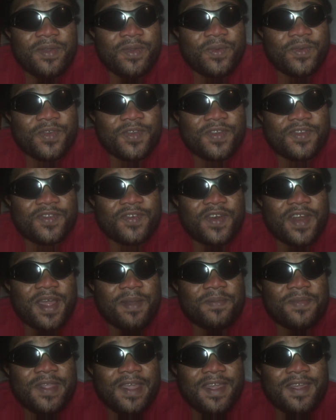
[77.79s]
you'll
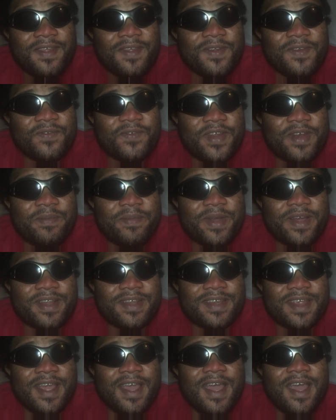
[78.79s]
subscribe. Thank you very
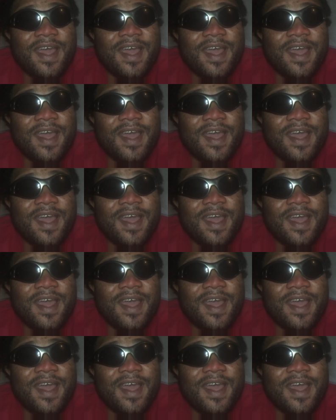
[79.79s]
much.